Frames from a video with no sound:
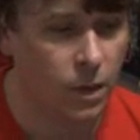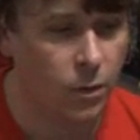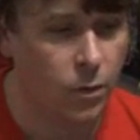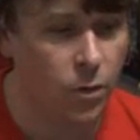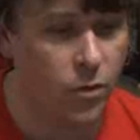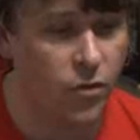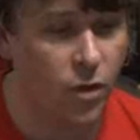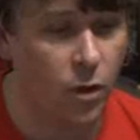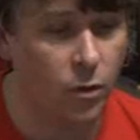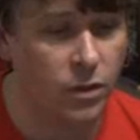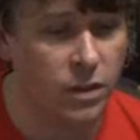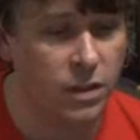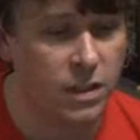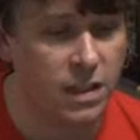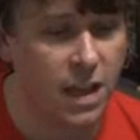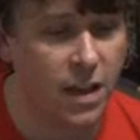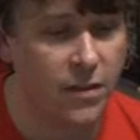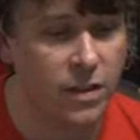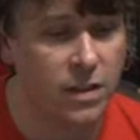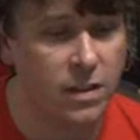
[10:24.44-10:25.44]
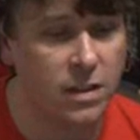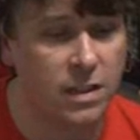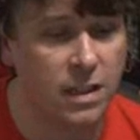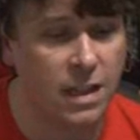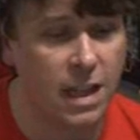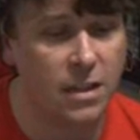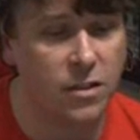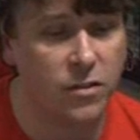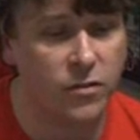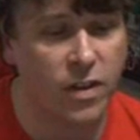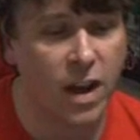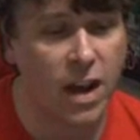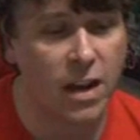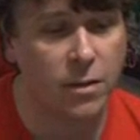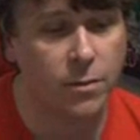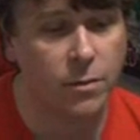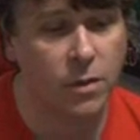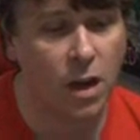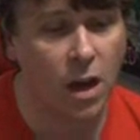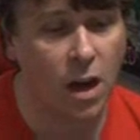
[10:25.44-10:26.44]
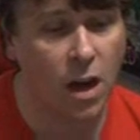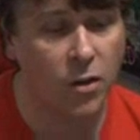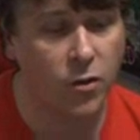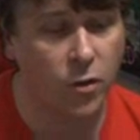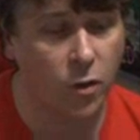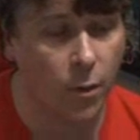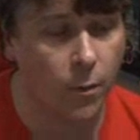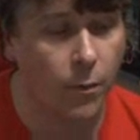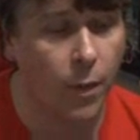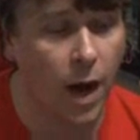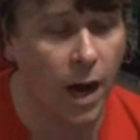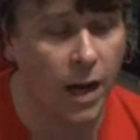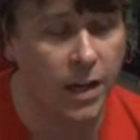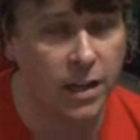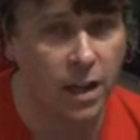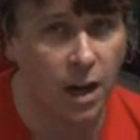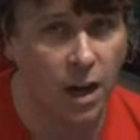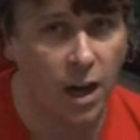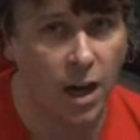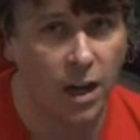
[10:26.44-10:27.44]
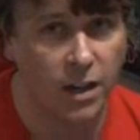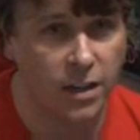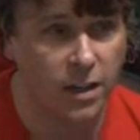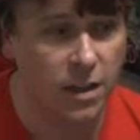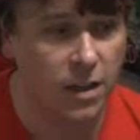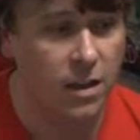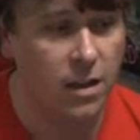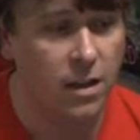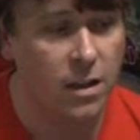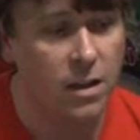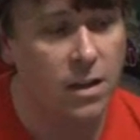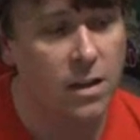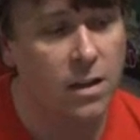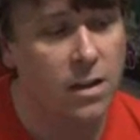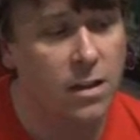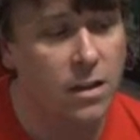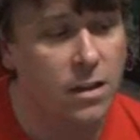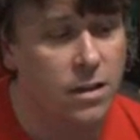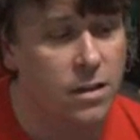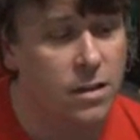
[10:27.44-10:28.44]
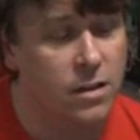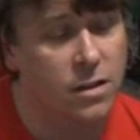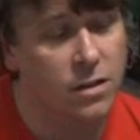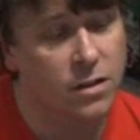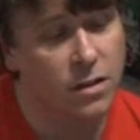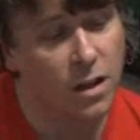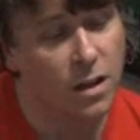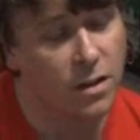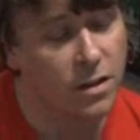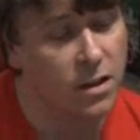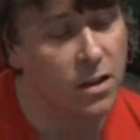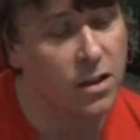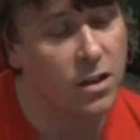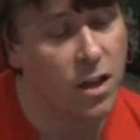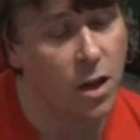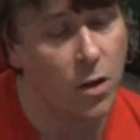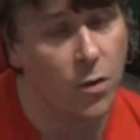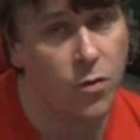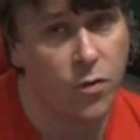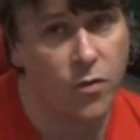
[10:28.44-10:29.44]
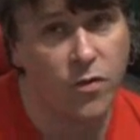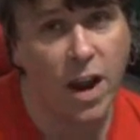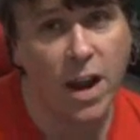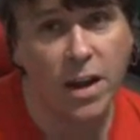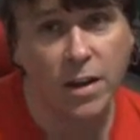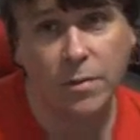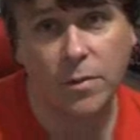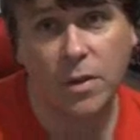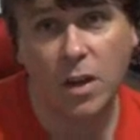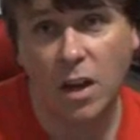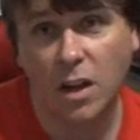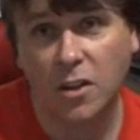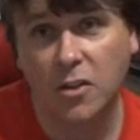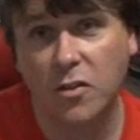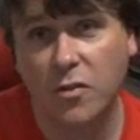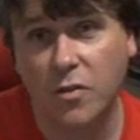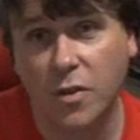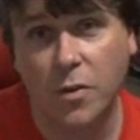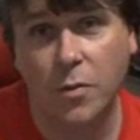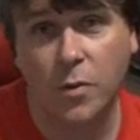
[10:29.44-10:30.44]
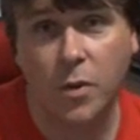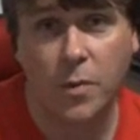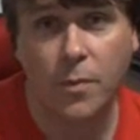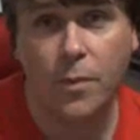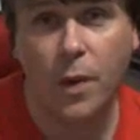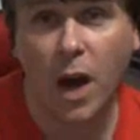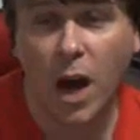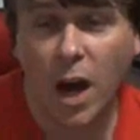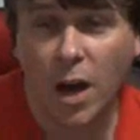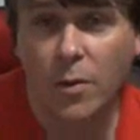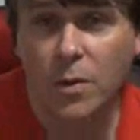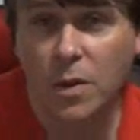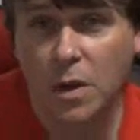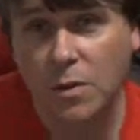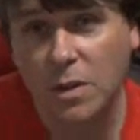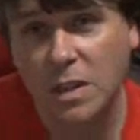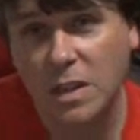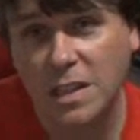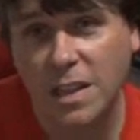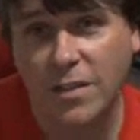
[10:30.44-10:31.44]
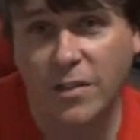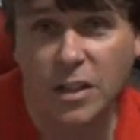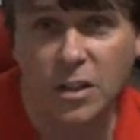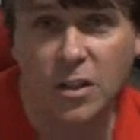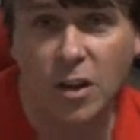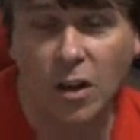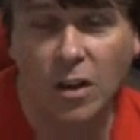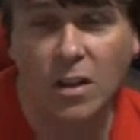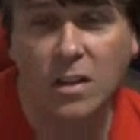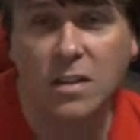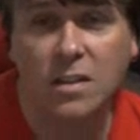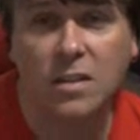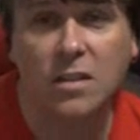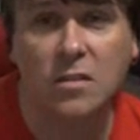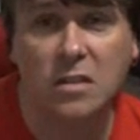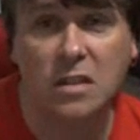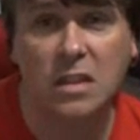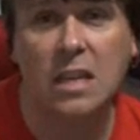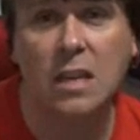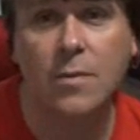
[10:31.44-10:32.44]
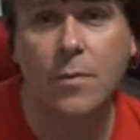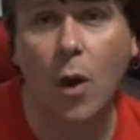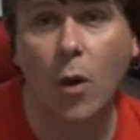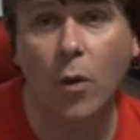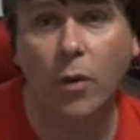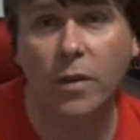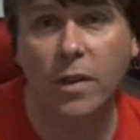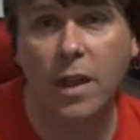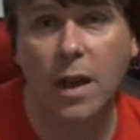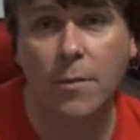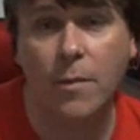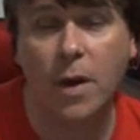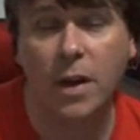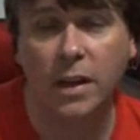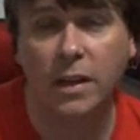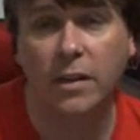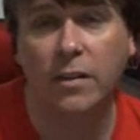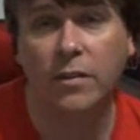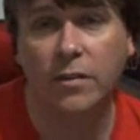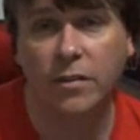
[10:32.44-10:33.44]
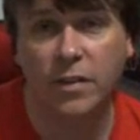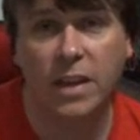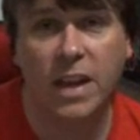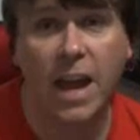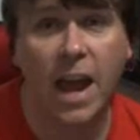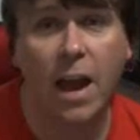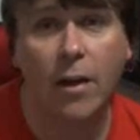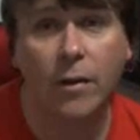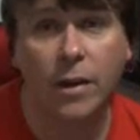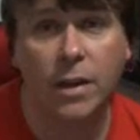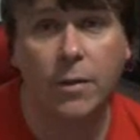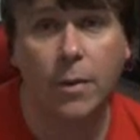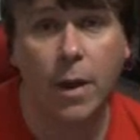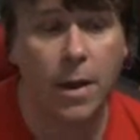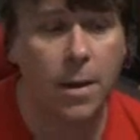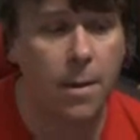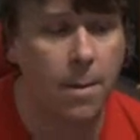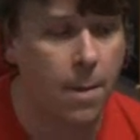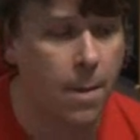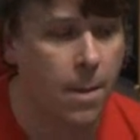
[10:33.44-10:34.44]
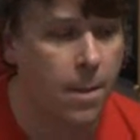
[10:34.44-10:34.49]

We've rolled a 7. Select a random card or a buy card. So I'm going to go with the random card. Don't really want to buy with only $70. I want to keep hold of that money for now anyway.